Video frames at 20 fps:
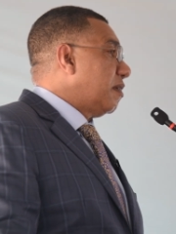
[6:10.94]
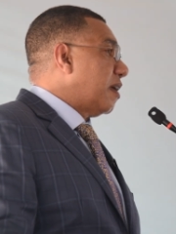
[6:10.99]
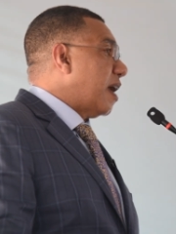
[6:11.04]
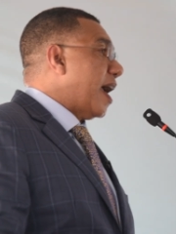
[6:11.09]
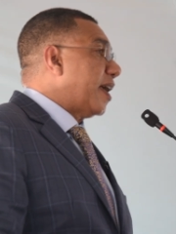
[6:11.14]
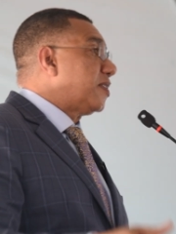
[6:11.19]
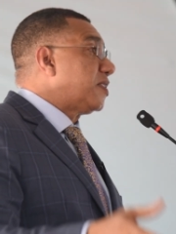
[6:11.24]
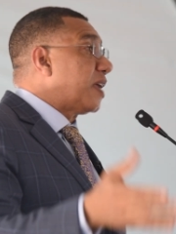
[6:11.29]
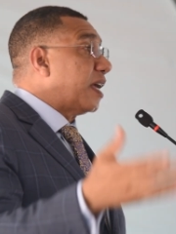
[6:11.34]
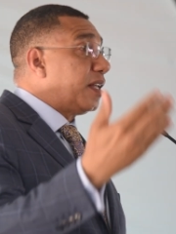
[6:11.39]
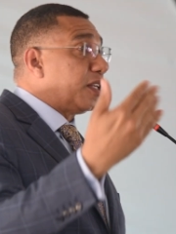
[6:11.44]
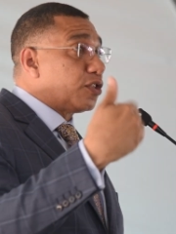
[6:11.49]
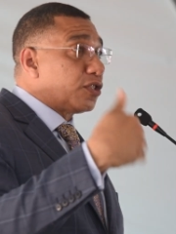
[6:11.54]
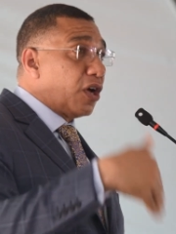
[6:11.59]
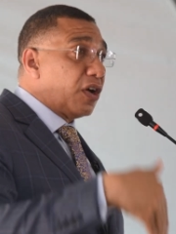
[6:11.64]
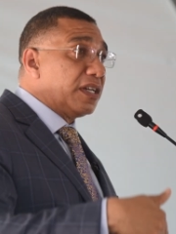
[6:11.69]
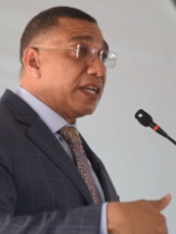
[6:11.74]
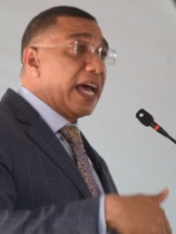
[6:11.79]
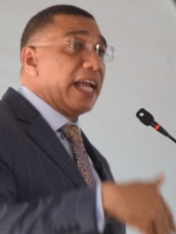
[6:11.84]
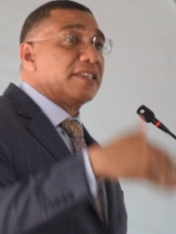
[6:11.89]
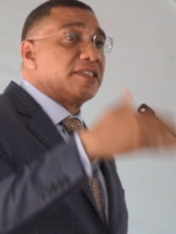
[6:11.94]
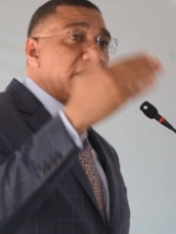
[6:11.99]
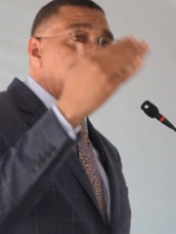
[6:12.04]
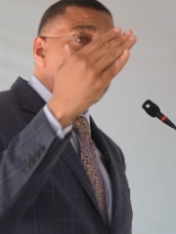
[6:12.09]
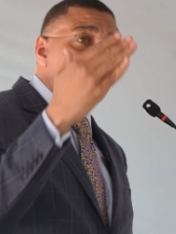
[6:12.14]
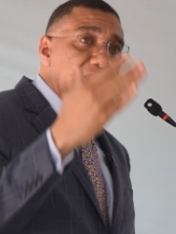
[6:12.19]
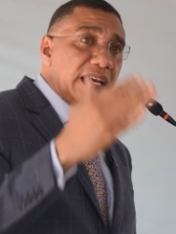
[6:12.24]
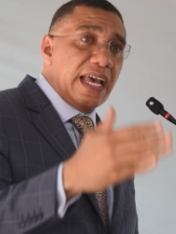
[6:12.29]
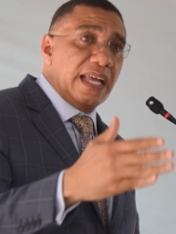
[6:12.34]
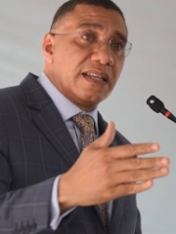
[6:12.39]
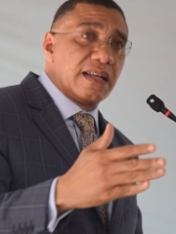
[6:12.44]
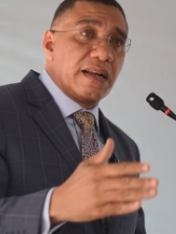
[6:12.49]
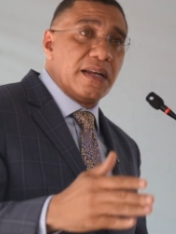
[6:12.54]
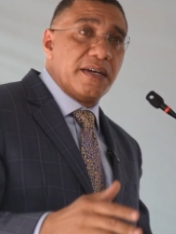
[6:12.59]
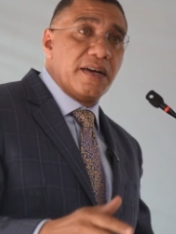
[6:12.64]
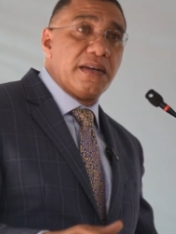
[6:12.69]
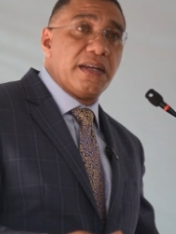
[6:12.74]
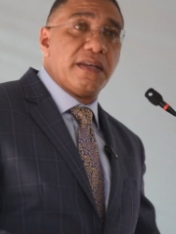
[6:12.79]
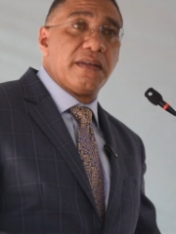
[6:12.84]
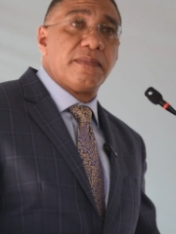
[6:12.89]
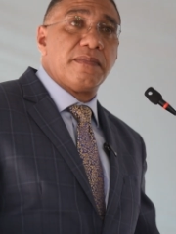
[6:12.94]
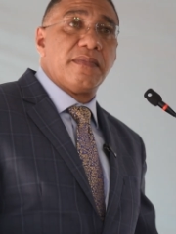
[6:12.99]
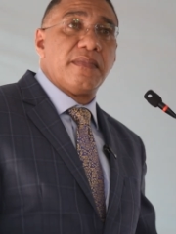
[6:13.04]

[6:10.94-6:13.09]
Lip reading: I said it Sunday, I'll say it again clearly.